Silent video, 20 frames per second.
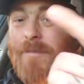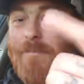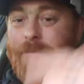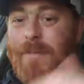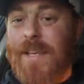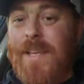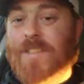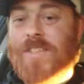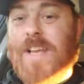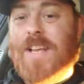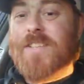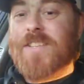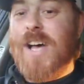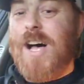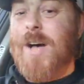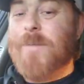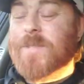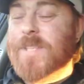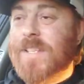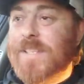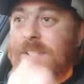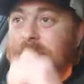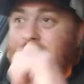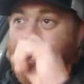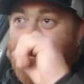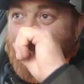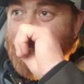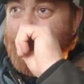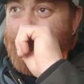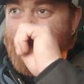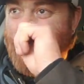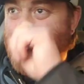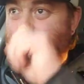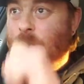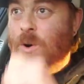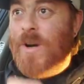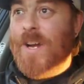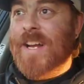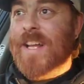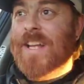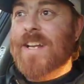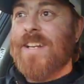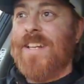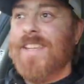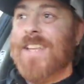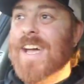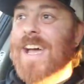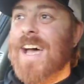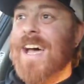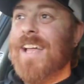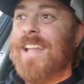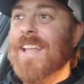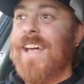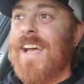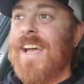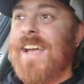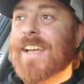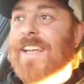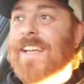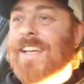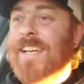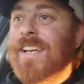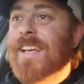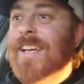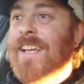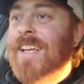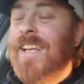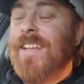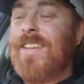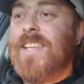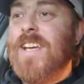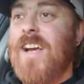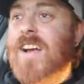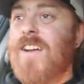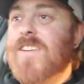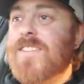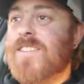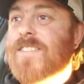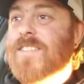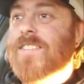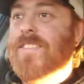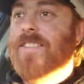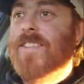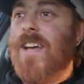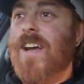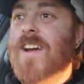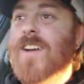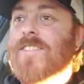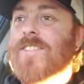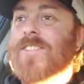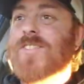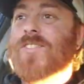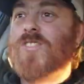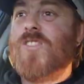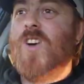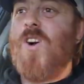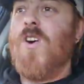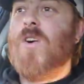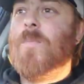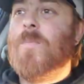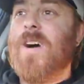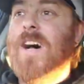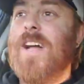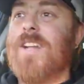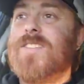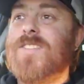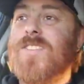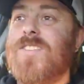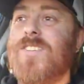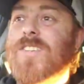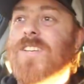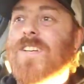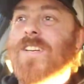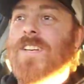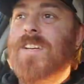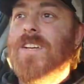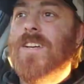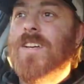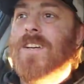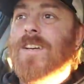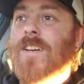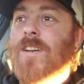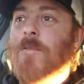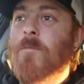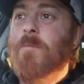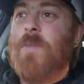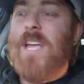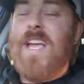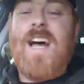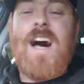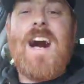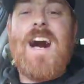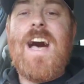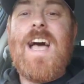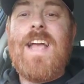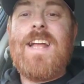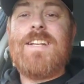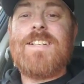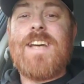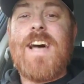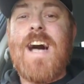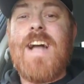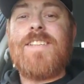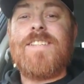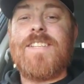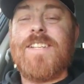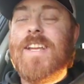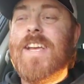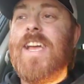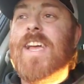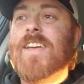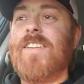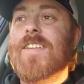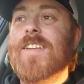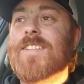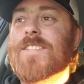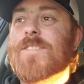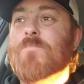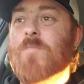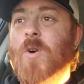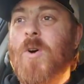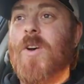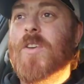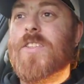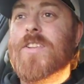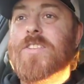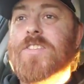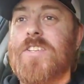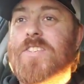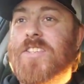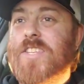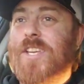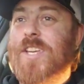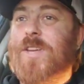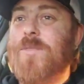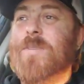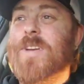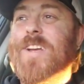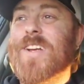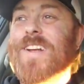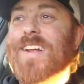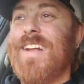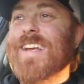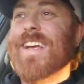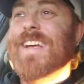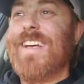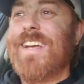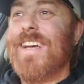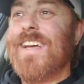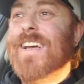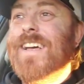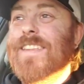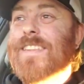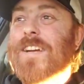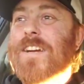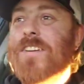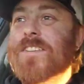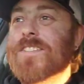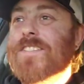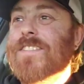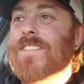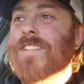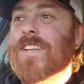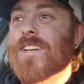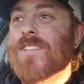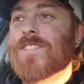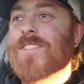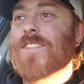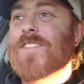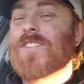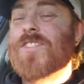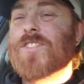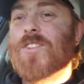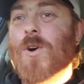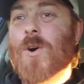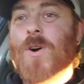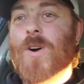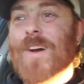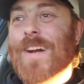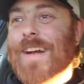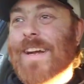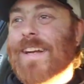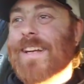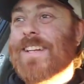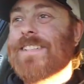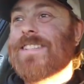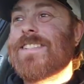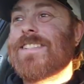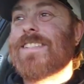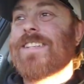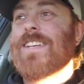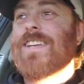E.J. Thompson can coin into that. Like, there's so much behind Datsuning that's more than just the community. There's the stories,